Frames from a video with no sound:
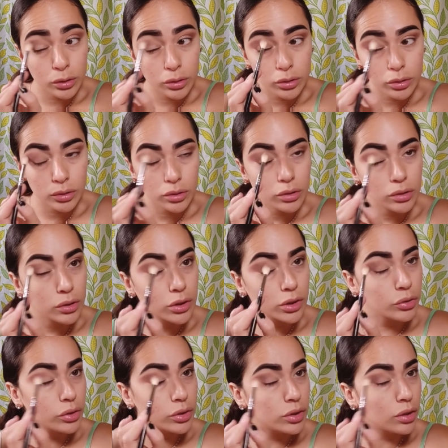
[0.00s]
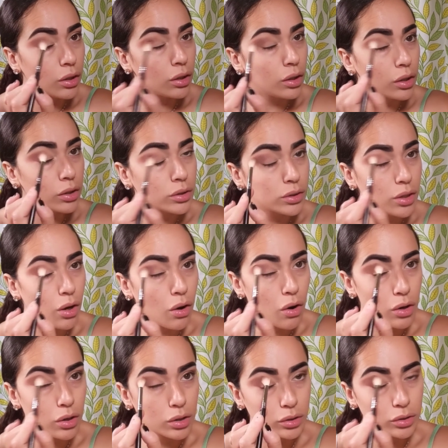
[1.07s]
just so it's not as
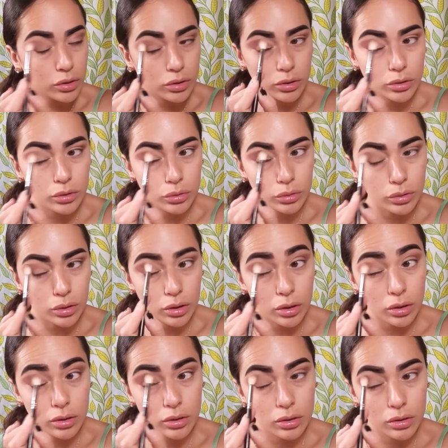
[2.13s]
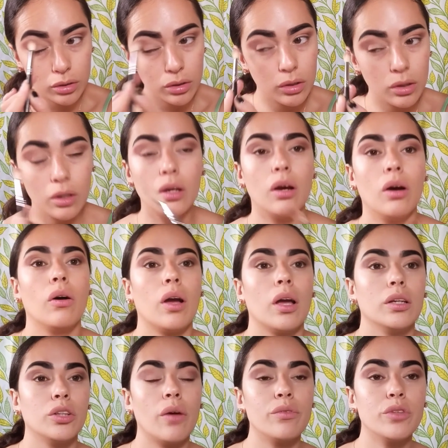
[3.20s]
harsh or too dark. Okay, so
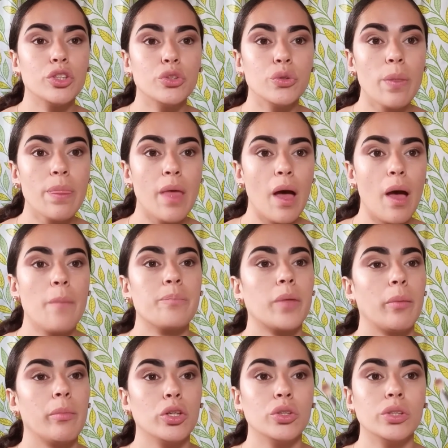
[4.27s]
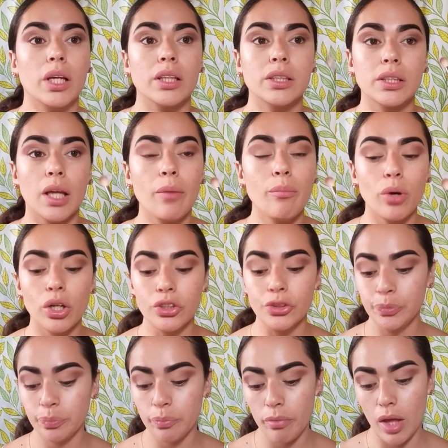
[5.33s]
after doing that, I'm gonna use that same brush
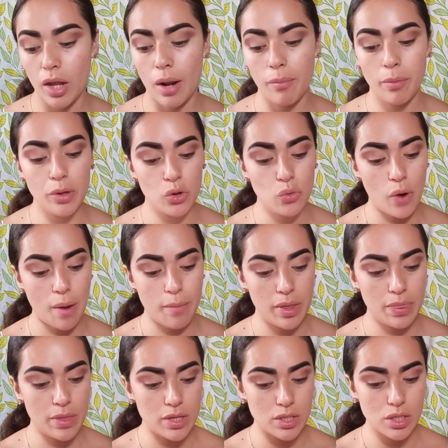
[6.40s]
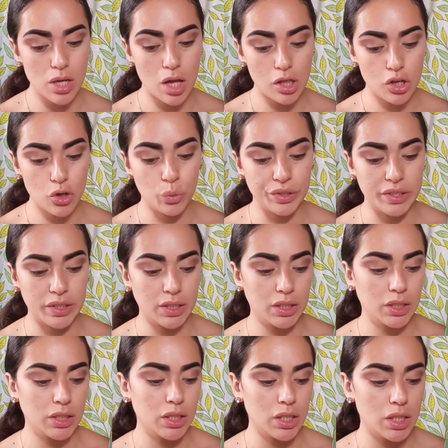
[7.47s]
and I'm gonna be grabbing this color, which is
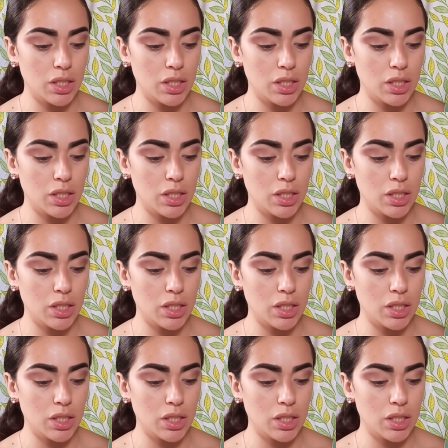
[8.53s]
the